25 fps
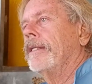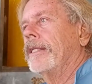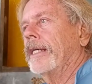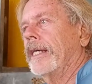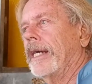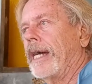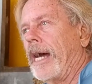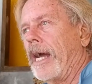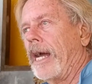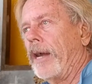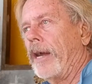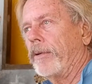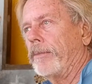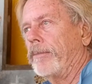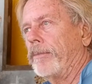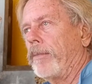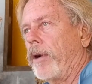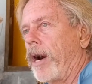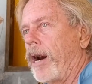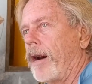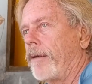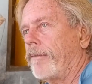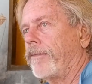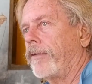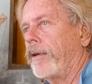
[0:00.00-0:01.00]
the guy we
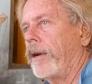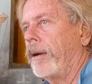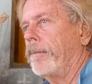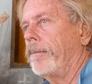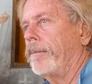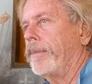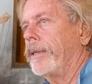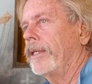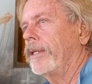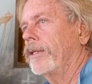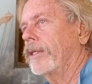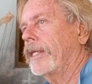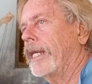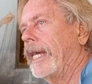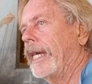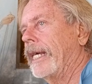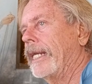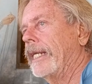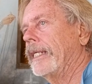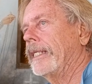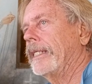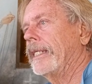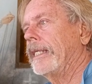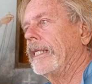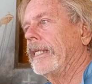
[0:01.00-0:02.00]
bought from, Bill
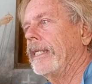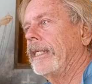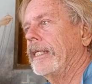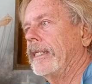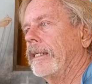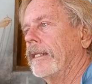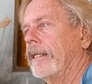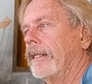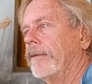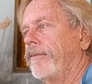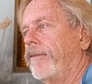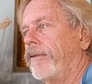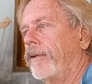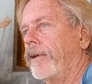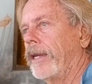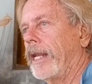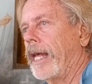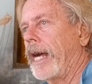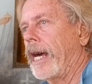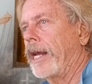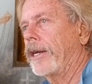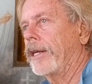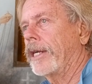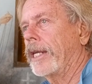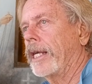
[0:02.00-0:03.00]
Kennedy in Fort
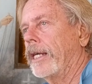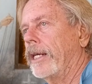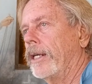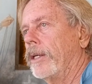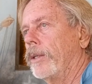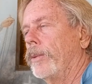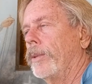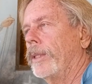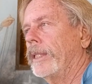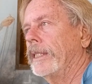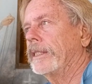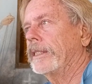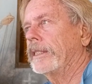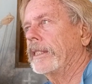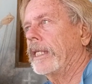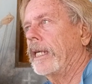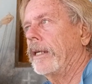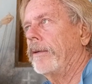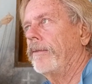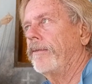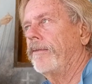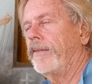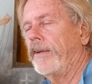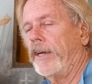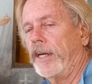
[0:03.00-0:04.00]
Lauderdale, was
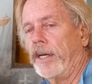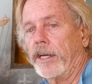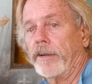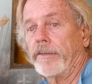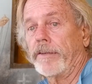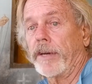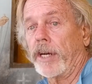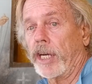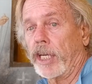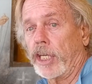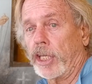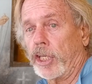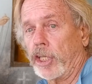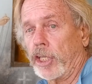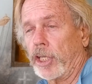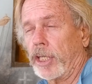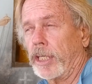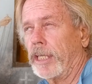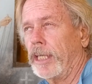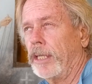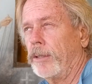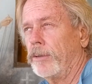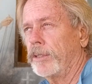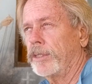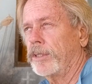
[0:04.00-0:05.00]
very, very good.
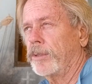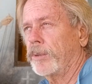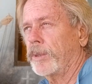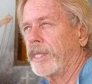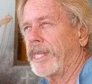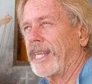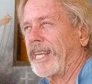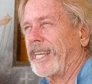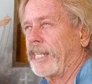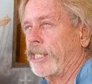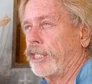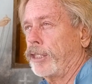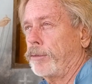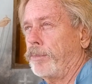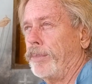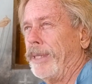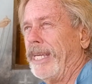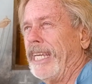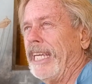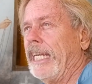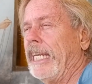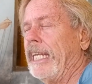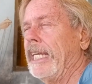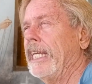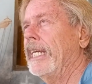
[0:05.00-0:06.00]
He was with
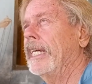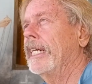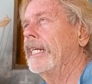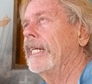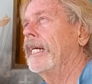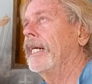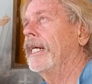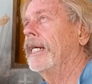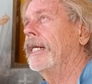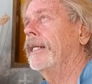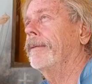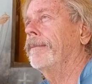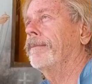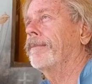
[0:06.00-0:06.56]
Expedia